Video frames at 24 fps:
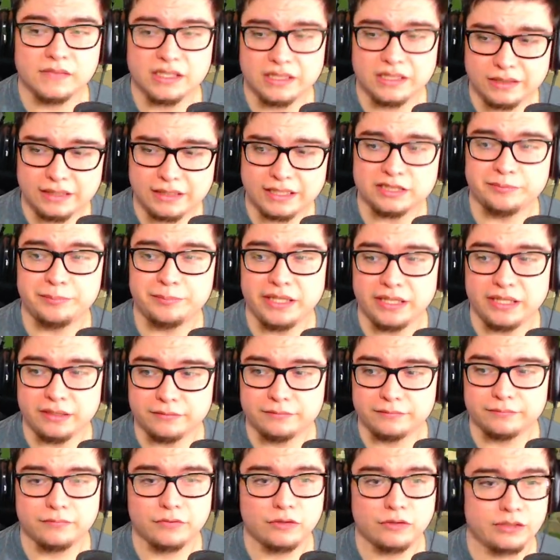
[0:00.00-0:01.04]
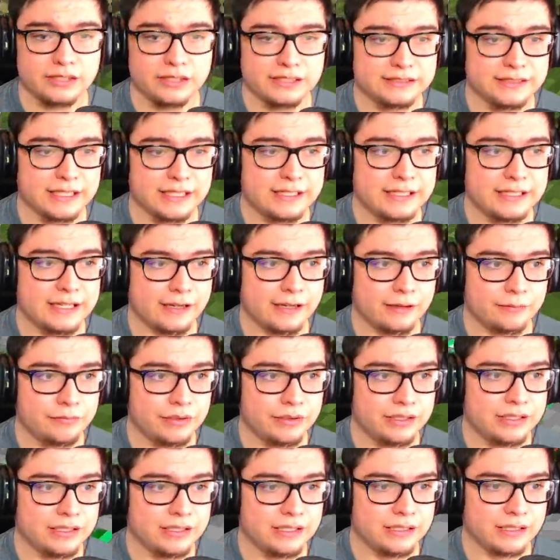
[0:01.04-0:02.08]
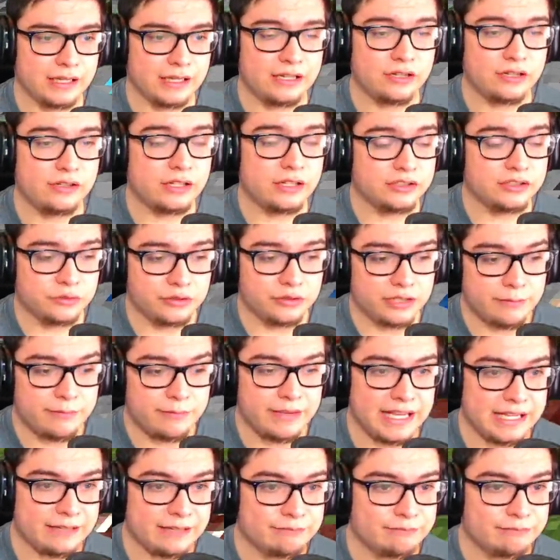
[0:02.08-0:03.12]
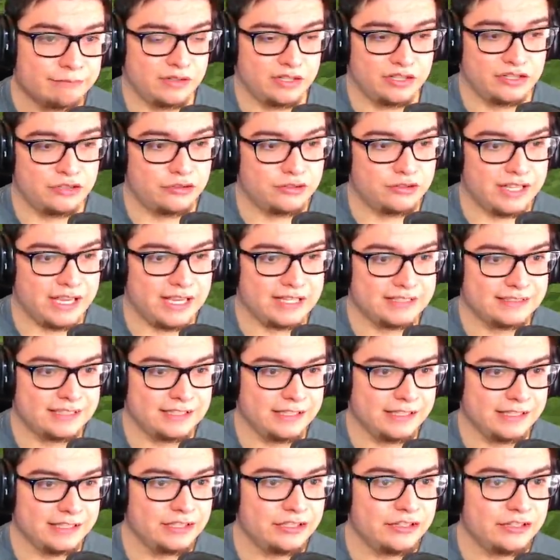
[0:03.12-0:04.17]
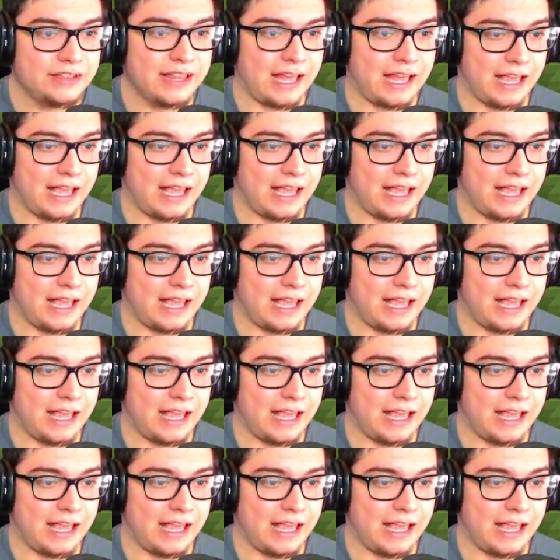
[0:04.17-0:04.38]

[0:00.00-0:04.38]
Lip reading: A nice beat. Oh, he's dead now. But I know that was really mean. Just want to showcase that you can do